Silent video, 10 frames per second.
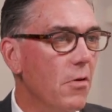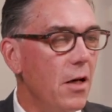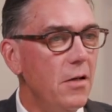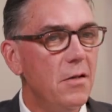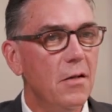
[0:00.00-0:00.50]

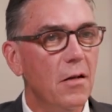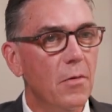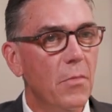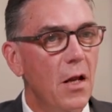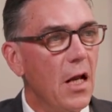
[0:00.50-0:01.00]
right?
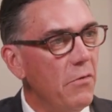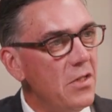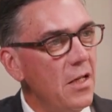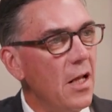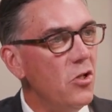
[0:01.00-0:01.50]
Have you
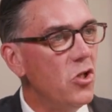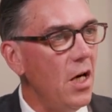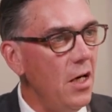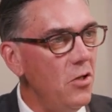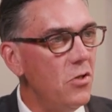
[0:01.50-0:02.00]
seen that
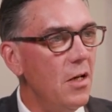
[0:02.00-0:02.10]
change